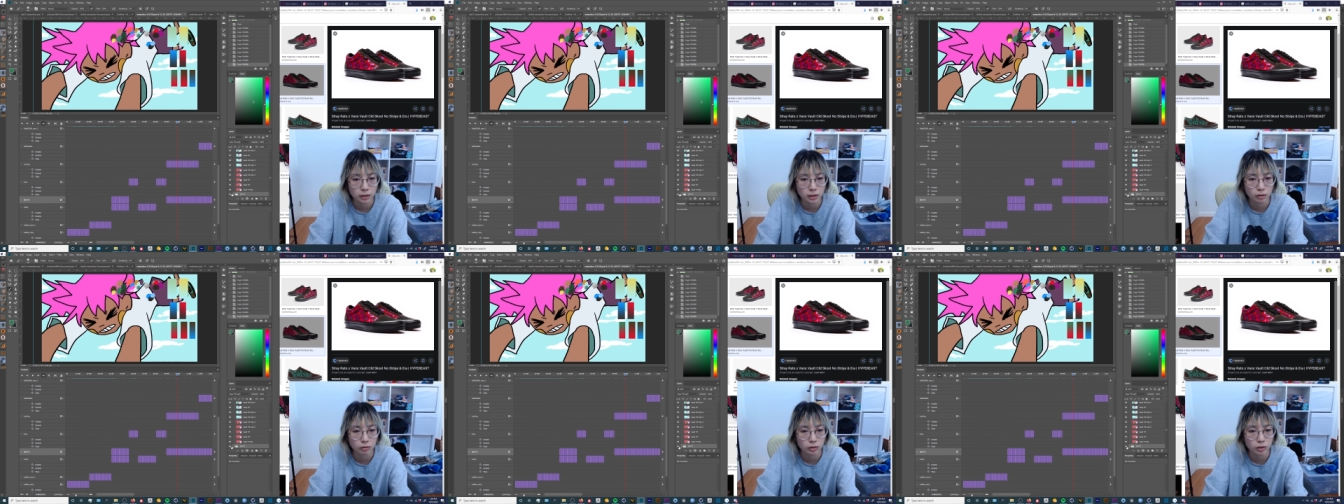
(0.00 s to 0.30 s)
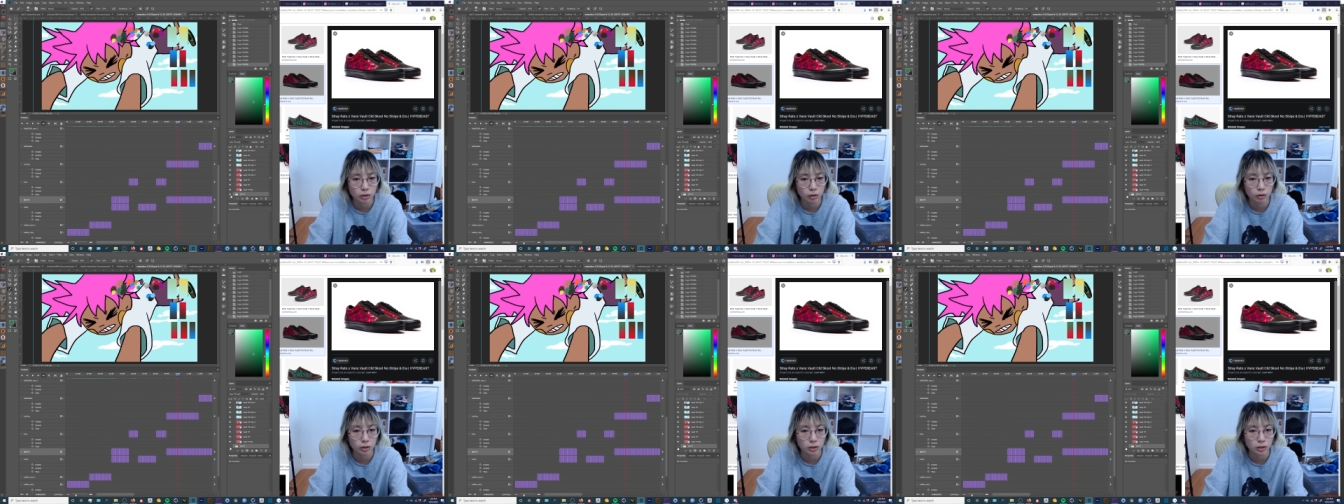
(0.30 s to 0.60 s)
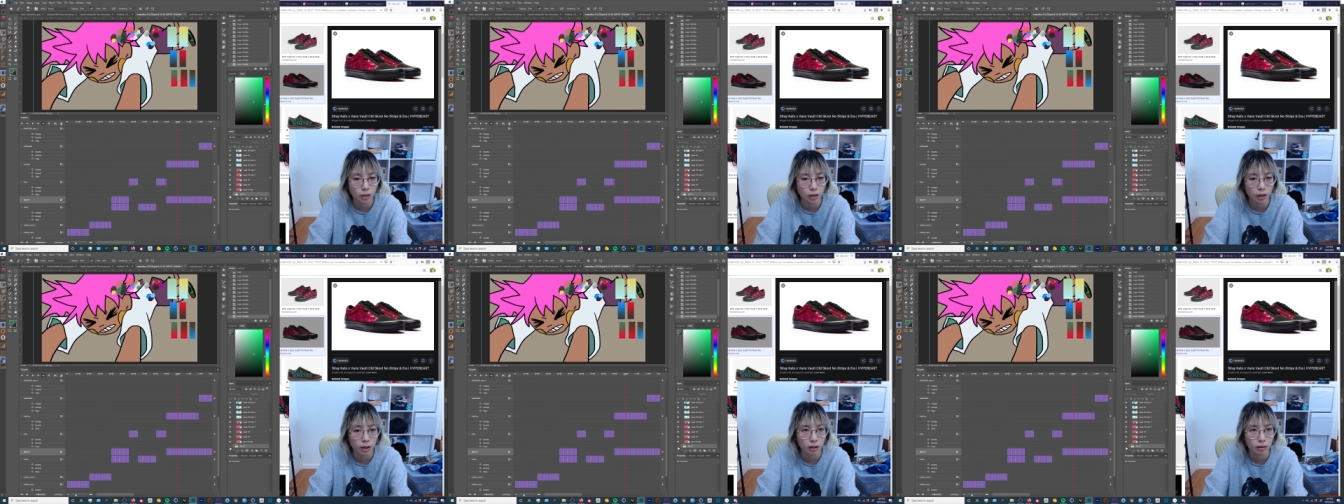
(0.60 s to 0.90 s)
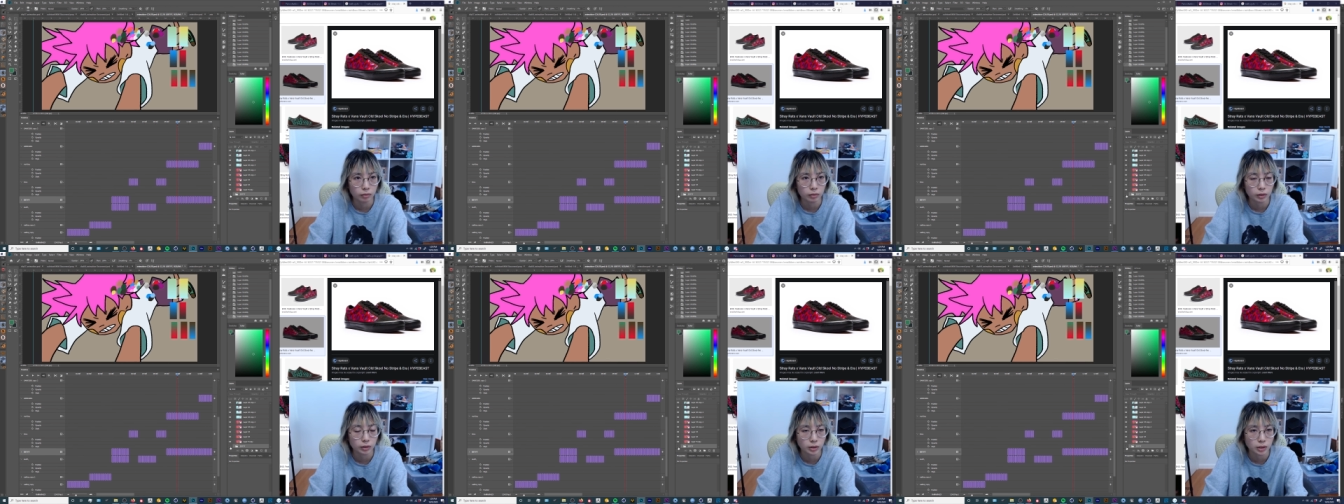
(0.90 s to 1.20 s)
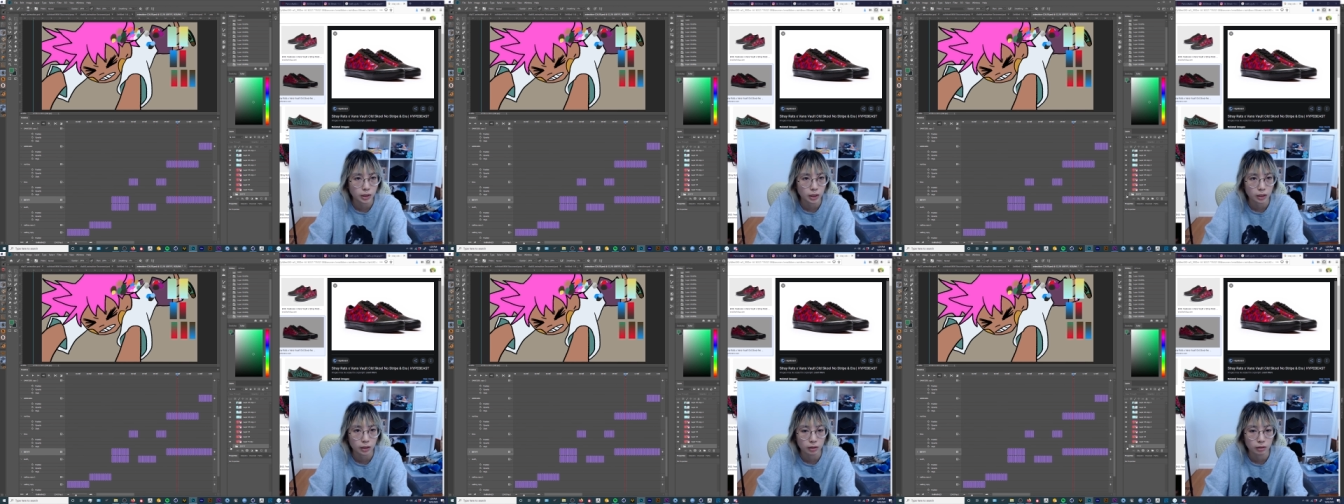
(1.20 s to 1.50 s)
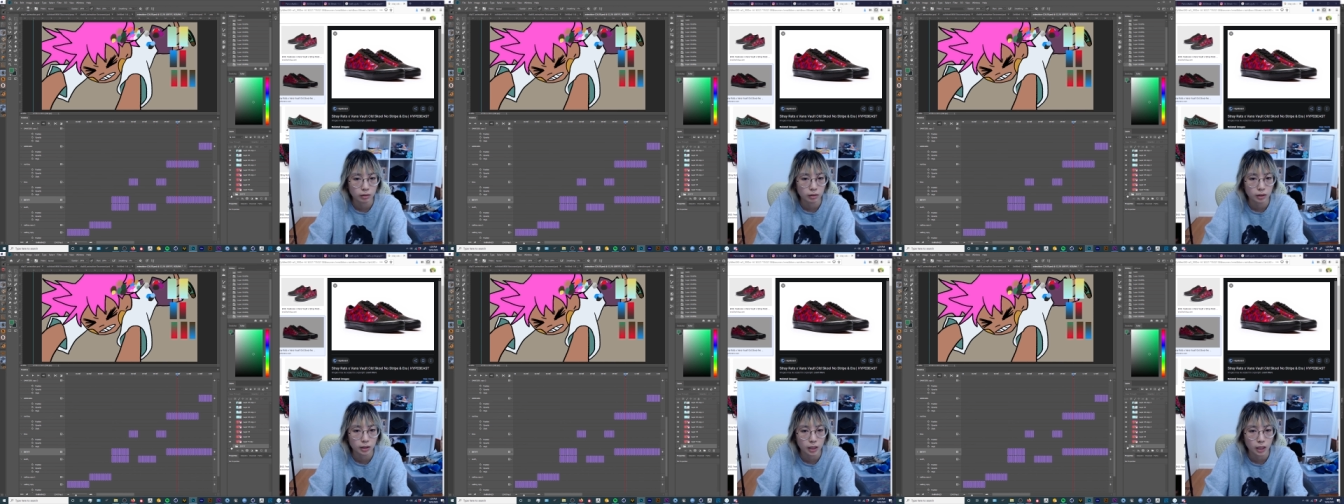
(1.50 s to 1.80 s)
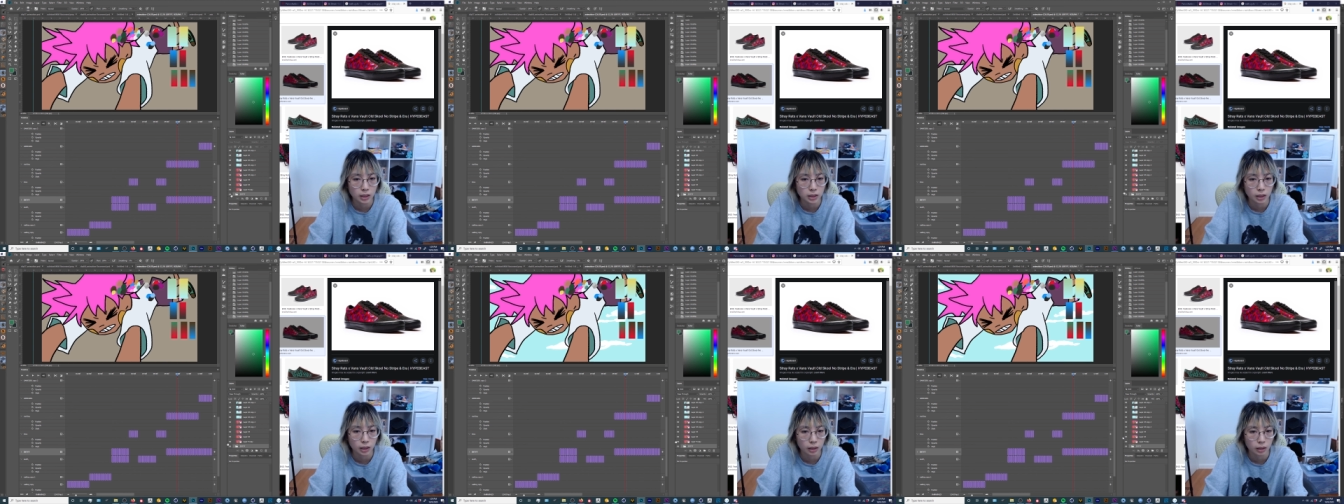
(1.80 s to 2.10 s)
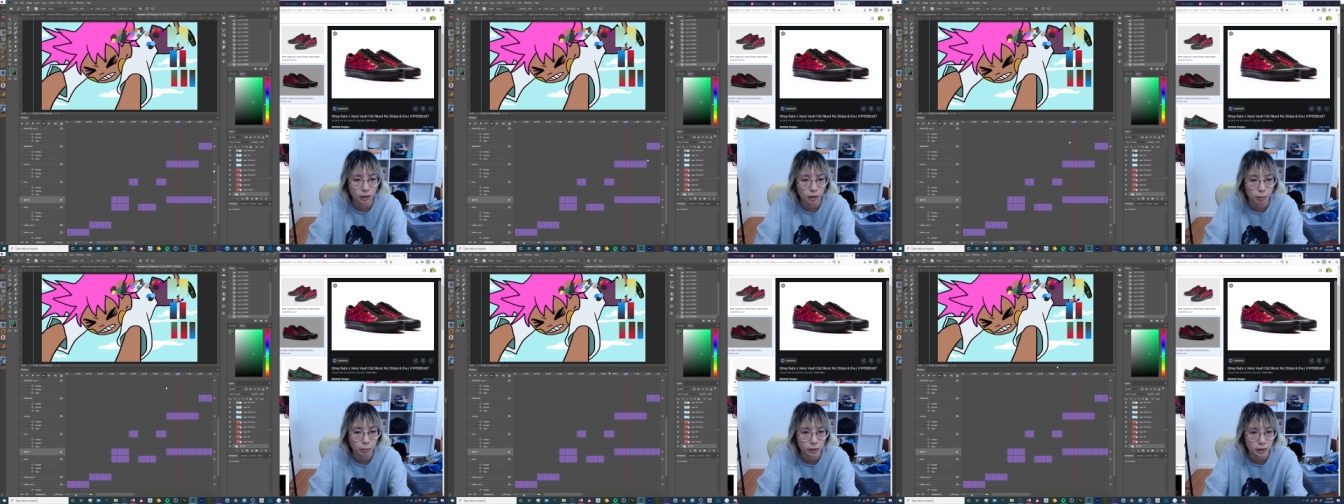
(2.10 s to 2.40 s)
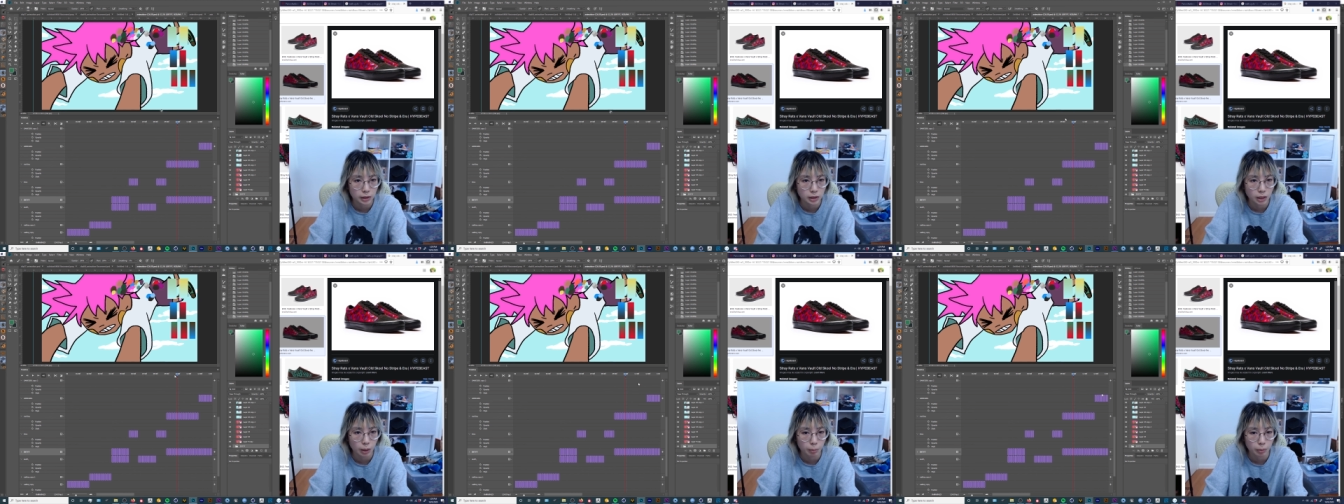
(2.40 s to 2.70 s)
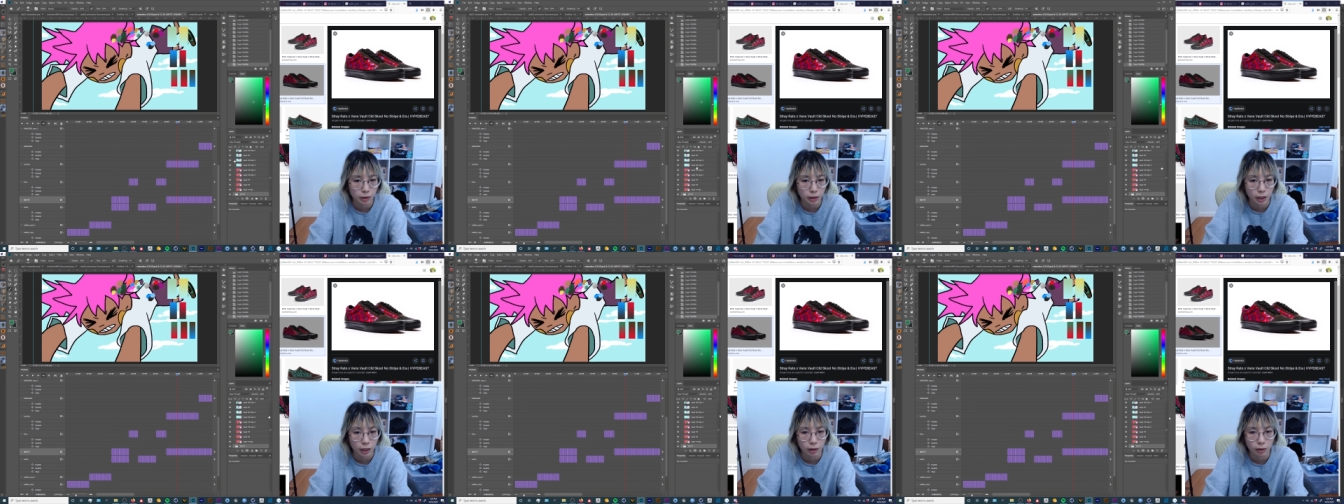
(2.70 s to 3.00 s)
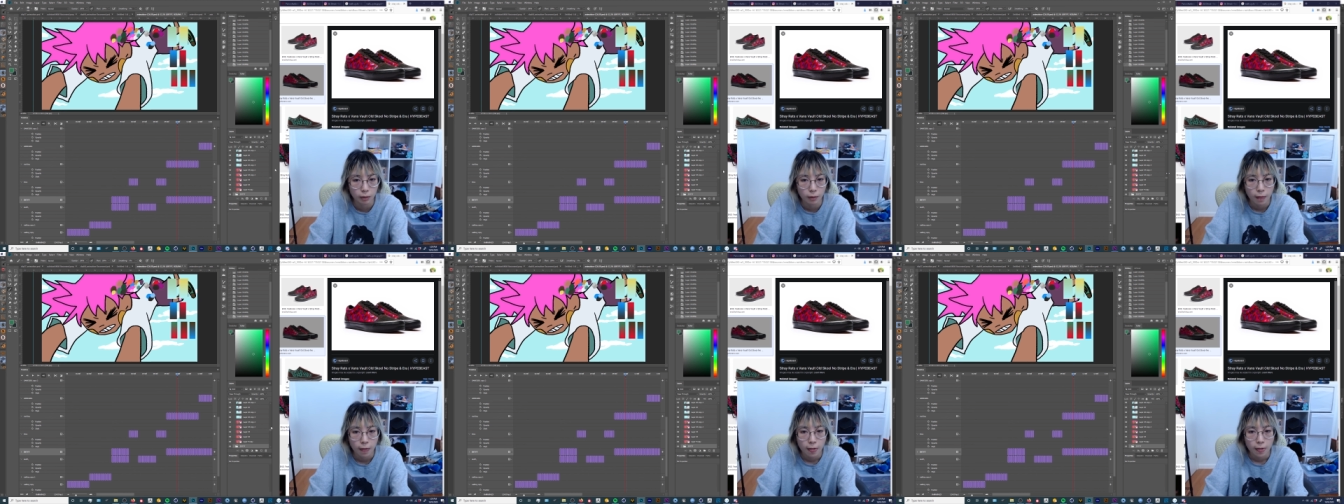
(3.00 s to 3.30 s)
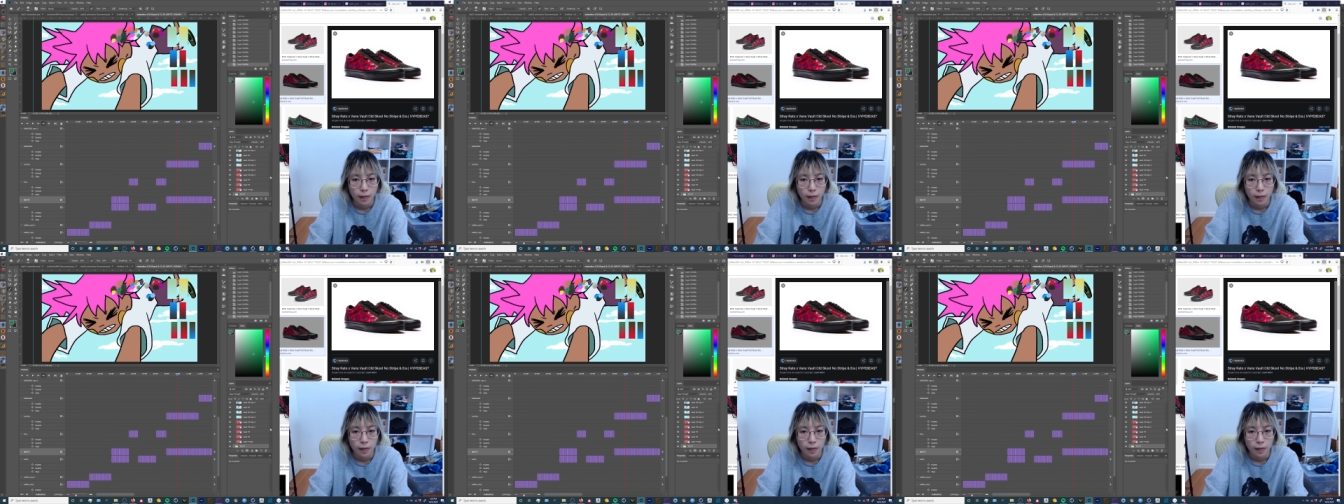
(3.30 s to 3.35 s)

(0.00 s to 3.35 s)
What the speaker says: So if you turn this off, you can see that's like a completely separate layer.